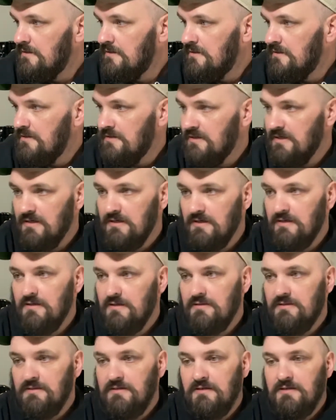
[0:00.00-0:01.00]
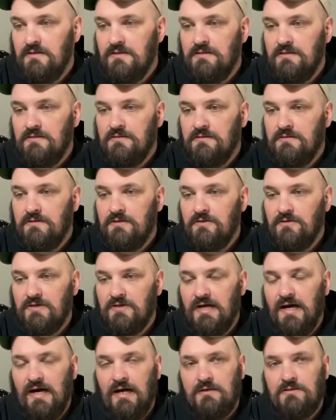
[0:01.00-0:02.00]
the little
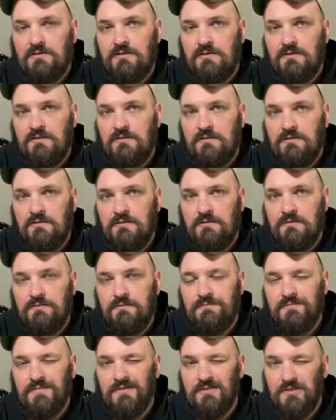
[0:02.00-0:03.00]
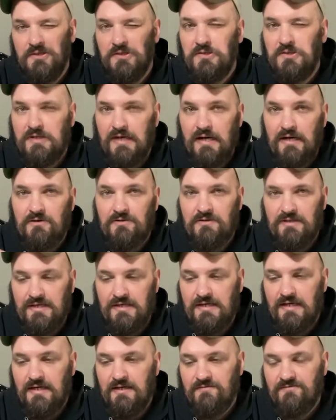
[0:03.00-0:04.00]
collar. There's a little collar that
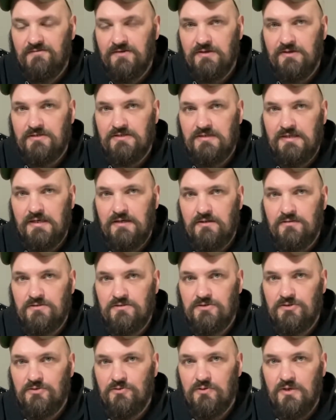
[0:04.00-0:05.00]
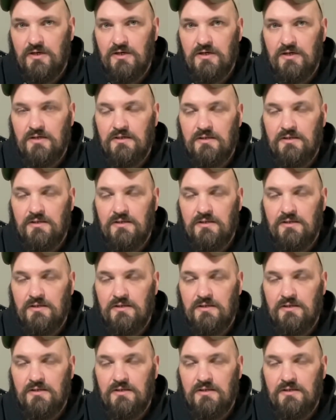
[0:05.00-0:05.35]
kind of flares it out to a